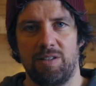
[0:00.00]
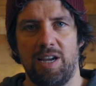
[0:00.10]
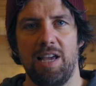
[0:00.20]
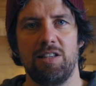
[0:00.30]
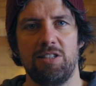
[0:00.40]

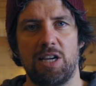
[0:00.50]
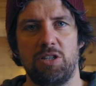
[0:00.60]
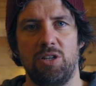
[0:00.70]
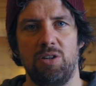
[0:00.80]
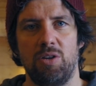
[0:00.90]
In this
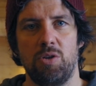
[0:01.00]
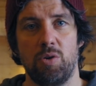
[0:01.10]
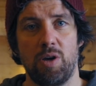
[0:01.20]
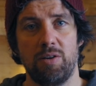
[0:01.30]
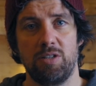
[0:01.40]
session,
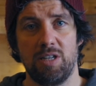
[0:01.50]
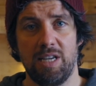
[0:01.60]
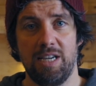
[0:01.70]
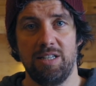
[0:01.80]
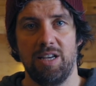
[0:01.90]
you're going to
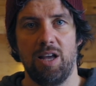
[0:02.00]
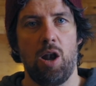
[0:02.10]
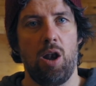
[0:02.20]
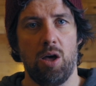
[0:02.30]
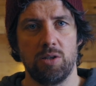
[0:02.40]
need
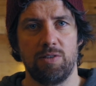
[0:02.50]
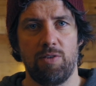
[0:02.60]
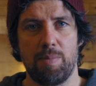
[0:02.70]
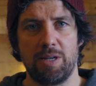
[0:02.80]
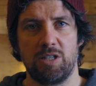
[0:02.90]
lots of
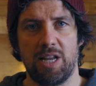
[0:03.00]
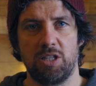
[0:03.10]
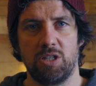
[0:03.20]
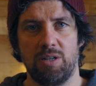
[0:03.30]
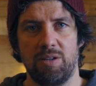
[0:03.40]

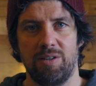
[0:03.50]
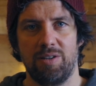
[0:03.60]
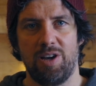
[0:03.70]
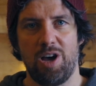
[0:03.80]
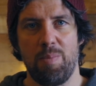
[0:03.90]
imagination,
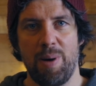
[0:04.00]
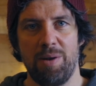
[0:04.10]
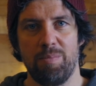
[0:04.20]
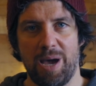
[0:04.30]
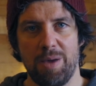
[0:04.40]
a pen
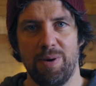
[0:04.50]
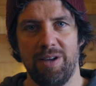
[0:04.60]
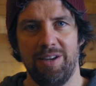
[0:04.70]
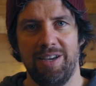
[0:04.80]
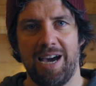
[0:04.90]
and
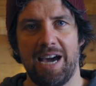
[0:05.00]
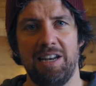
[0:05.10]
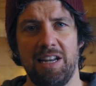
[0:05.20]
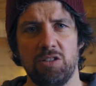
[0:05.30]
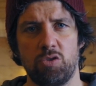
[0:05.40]
paper, and
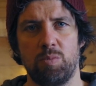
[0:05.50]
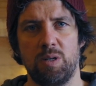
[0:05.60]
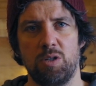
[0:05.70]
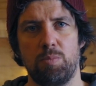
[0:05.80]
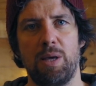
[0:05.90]
an
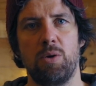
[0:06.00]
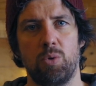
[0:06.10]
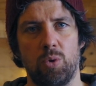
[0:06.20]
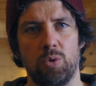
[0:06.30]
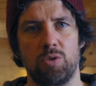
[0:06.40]
instrument to play your
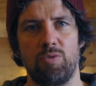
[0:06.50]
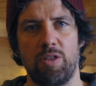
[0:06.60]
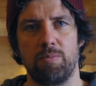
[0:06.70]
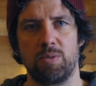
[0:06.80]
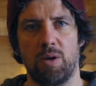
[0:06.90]
chords and
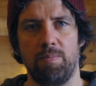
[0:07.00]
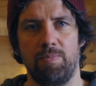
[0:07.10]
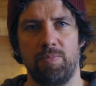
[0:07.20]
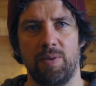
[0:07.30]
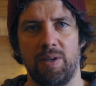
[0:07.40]
rhythms on.
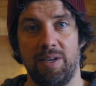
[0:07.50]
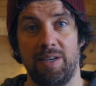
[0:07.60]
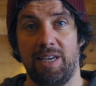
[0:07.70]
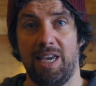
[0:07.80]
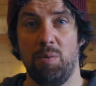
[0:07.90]

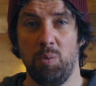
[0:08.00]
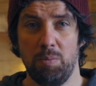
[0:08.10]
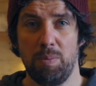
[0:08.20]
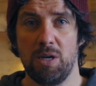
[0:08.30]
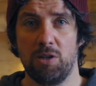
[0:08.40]
It
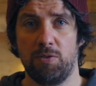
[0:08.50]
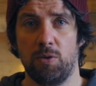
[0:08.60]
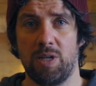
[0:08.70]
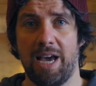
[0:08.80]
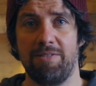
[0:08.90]
would be
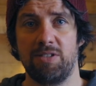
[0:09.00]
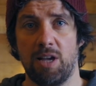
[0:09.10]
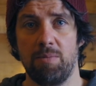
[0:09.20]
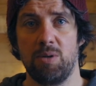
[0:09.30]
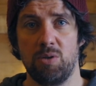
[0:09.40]
useful to have
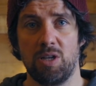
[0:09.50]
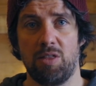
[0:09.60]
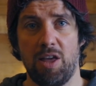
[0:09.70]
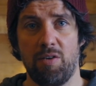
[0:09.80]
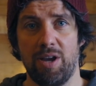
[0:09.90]
some music
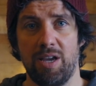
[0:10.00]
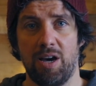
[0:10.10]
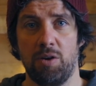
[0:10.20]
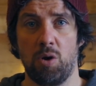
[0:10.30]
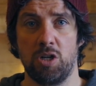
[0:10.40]
theory.
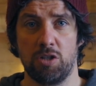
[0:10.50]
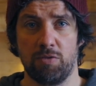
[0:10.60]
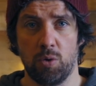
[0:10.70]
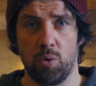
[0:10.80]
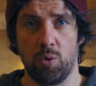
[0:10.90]
A knowledge
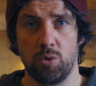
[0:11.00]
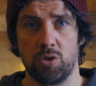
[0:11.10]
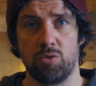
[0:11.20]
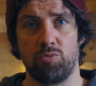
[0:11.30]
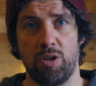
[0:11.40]
of
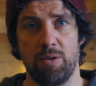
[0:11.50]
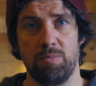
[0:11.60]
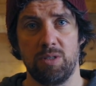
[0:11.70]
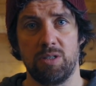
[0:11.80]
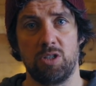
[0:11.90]
chords,
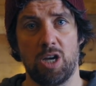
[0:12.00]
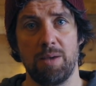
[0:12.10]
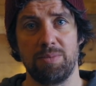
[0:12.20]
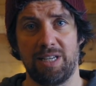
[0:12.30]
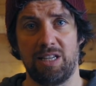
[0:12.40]
rhythms, and
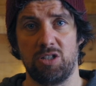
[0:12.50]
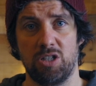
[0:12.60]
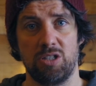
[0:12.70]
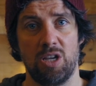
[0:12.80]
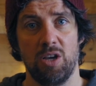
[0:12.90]
time
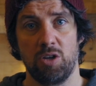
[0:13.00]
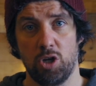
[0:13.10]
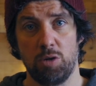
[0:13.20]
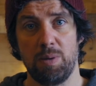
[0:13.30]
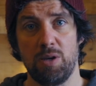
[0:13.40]
signatures
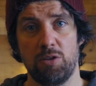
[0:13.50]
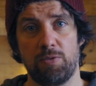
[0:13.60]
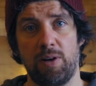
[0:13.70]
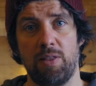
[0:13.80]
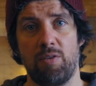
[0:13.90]
could be
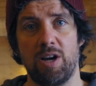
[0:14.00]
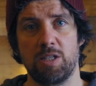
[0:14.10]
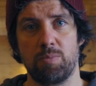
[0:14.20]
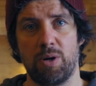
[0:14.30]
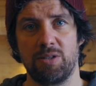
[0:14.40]
useful in the
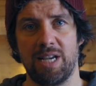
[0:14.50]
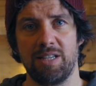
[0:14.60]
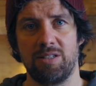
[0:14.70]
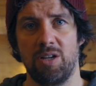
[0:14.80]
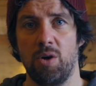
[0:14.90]
writing
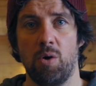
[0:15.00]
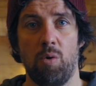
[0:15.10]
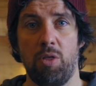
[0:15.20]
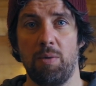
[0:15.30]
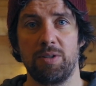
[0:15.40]
process,
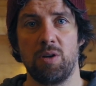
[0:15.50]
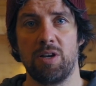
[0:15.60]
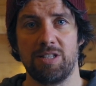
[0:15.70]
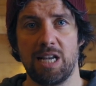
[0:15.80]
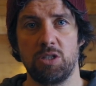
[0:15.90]
although it's not
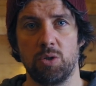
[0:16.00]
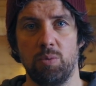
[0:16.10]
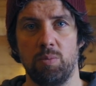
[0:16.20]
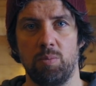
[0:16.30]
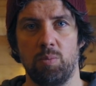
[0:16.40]
essential.
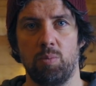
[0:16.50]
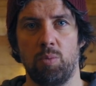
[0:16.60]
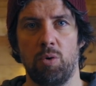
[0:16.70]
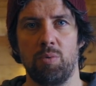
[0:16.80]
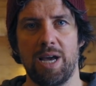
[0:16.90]

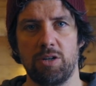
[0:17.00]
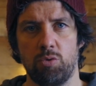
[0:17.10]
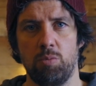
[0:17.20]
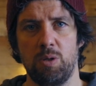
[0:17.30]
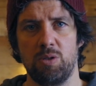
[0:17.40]
We're all
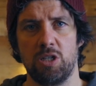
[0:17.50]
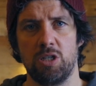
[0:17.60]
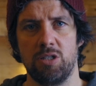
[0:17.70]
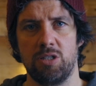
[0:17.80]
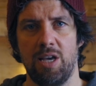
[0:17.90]
natural
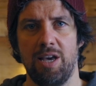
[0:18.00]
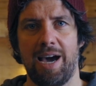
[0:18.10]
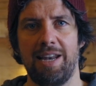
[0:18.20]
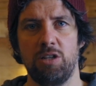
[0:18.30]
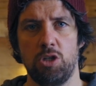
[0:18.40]
musicians,
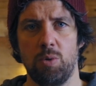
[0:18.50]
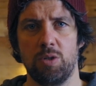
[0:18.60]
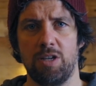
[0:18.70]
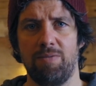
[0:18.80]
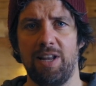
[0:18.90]
and
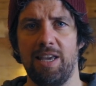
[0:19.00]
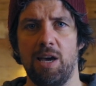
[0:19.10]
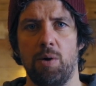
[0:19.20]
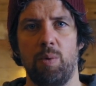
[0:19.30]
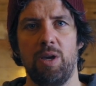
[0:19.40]
intuitively
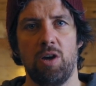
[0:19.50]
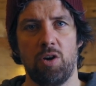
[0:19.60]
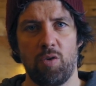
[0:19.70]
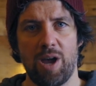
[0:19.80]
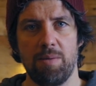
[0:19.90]
we can
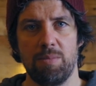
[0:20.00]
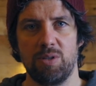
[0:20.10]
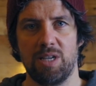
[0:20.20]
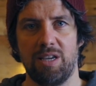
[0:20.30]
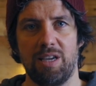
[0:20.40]
create
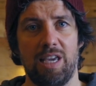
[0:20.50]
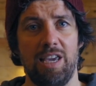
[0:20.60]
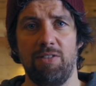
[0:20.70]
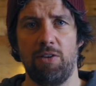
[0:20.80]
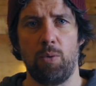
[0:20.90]
music
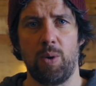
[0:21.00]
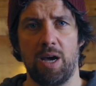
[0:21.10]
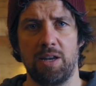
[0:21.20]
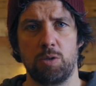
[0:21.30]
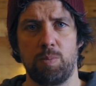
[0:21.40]
even if we
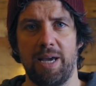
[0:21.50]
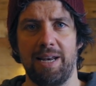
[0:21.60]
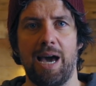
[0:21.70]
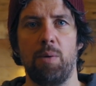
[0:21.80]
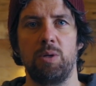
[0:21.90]
can't explain
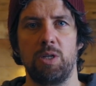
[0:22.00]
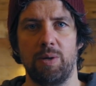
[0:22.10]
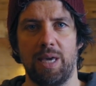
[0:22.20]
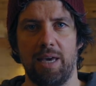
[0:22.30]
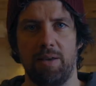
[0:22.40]
how we're doing it.